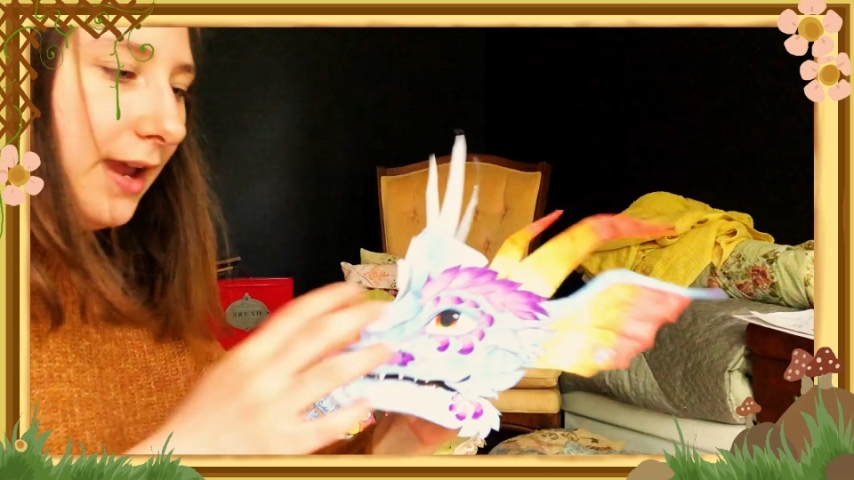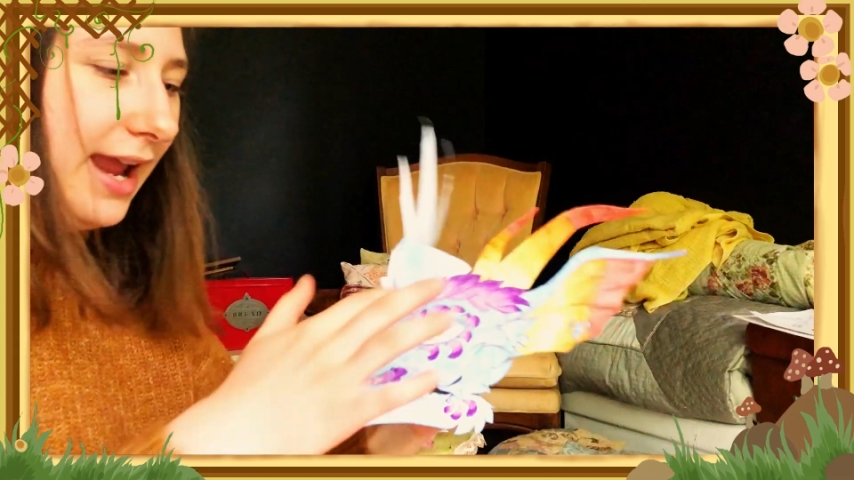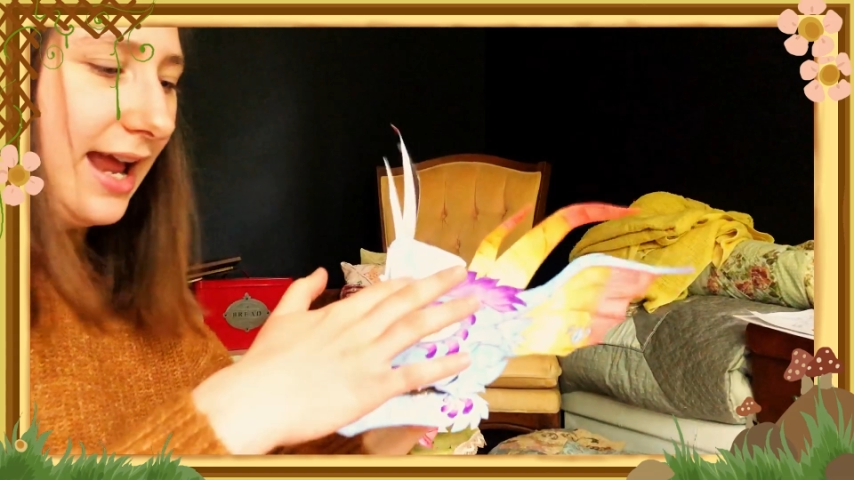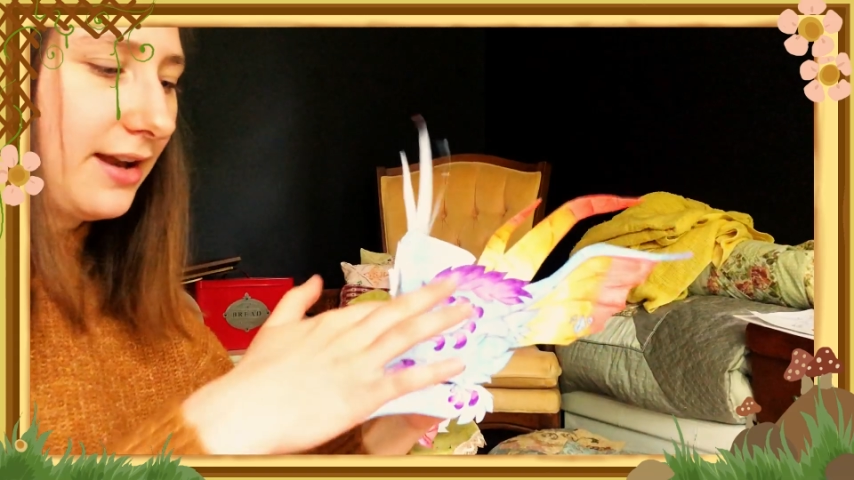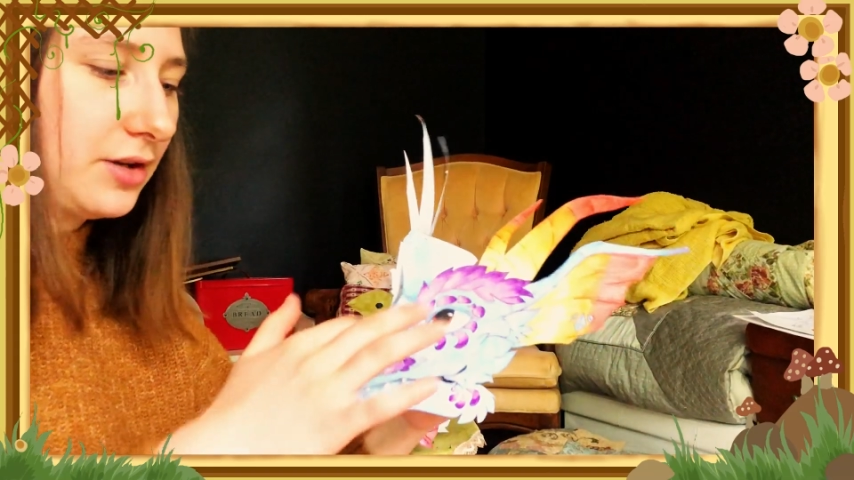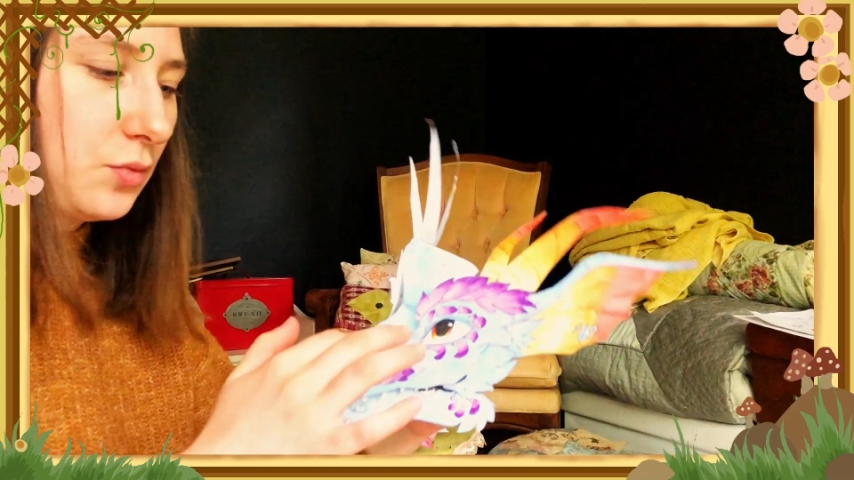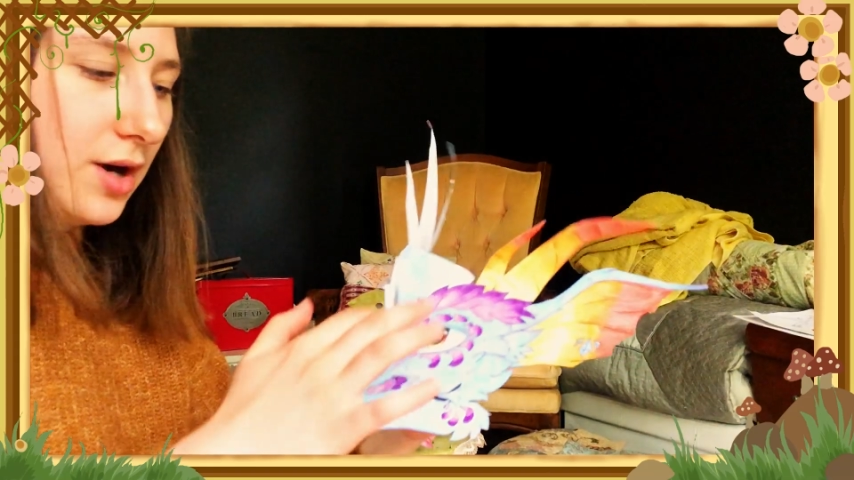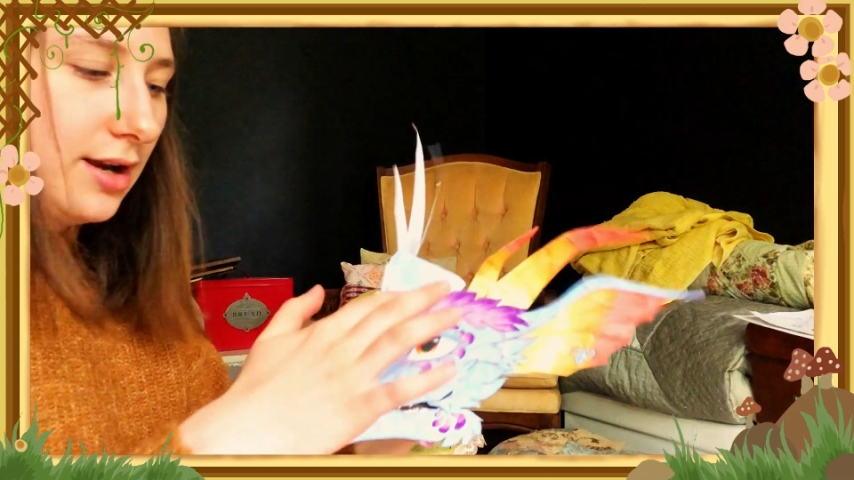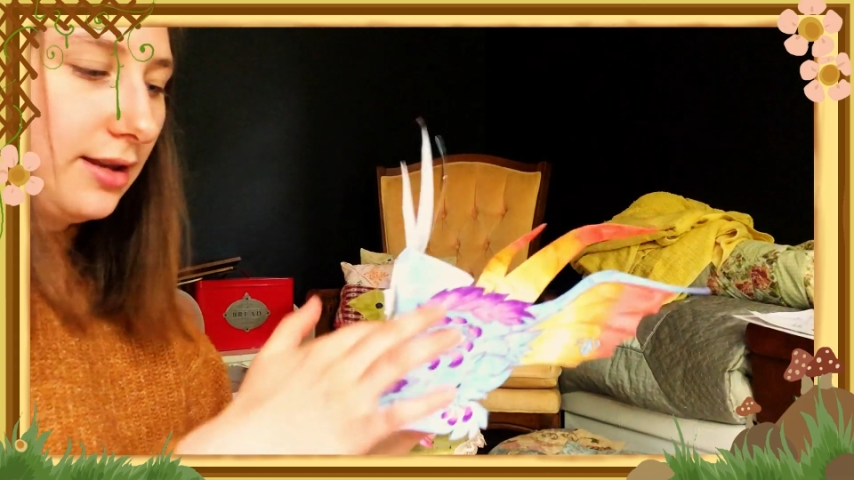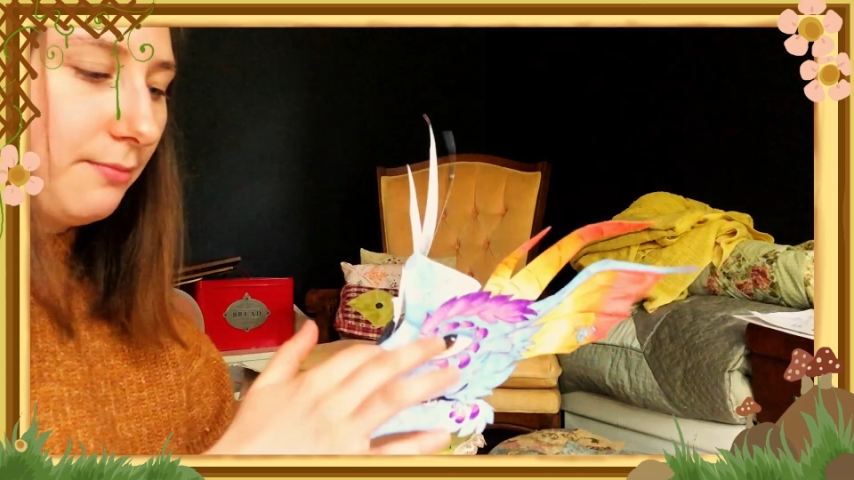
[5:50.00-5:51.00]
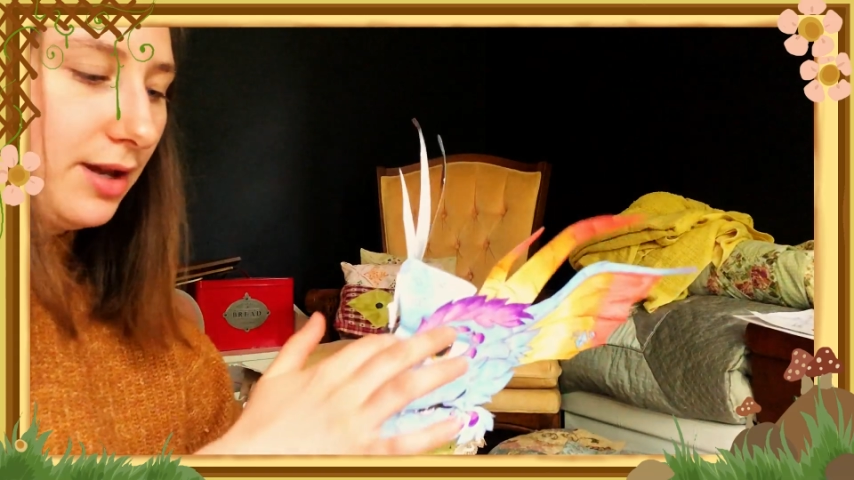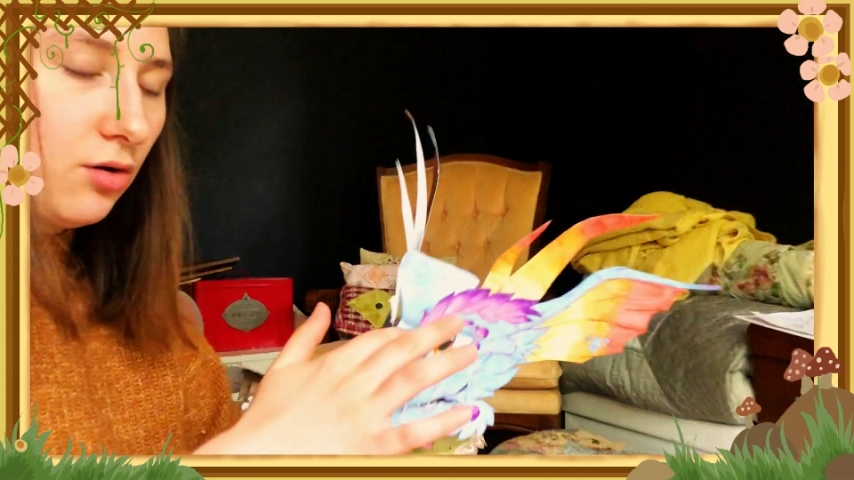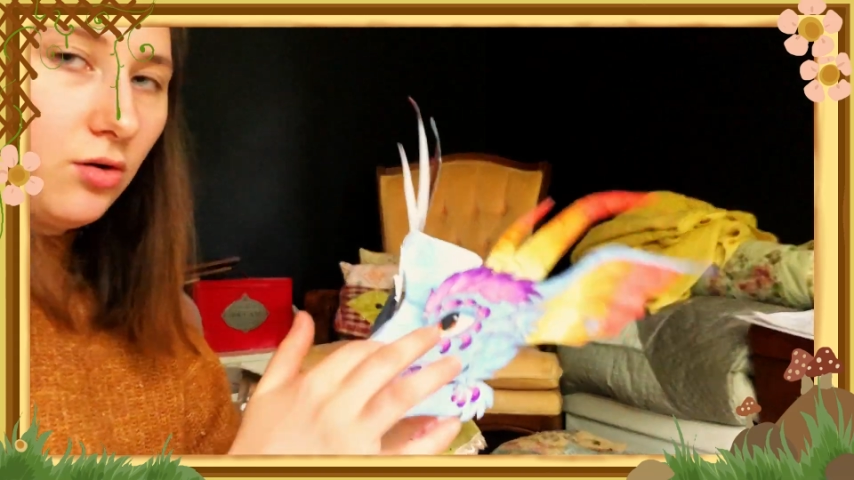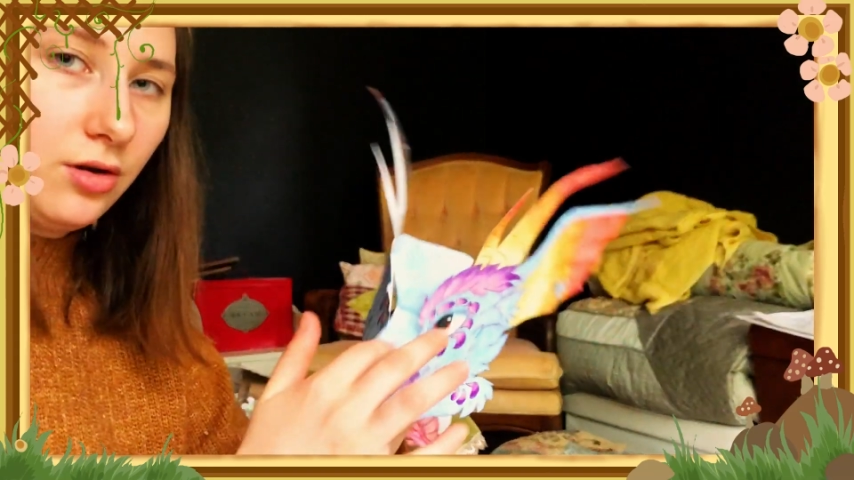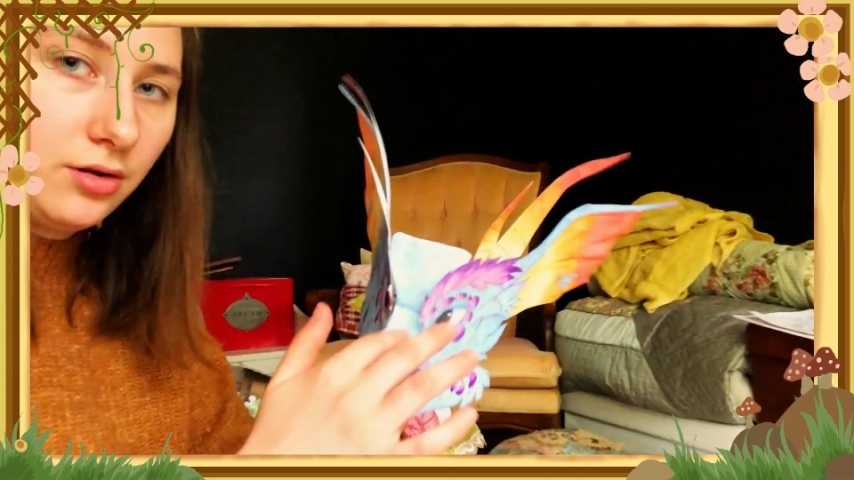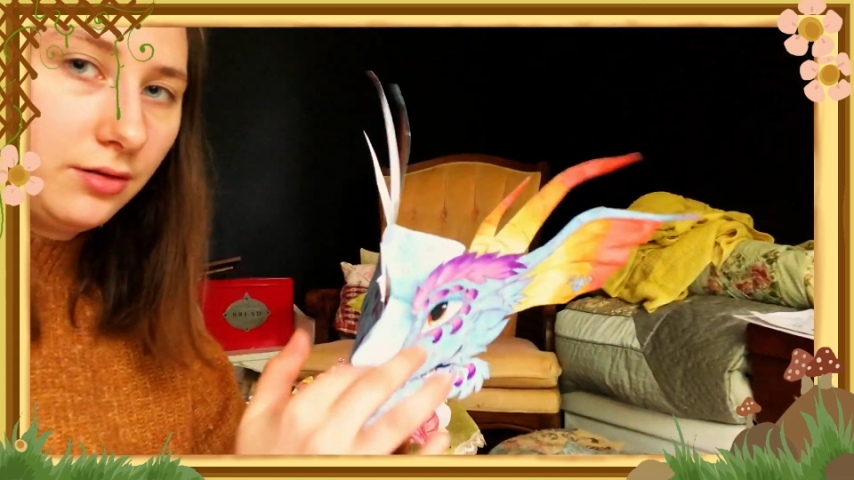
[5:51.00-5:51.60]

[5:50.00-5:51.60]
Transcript: and with the middle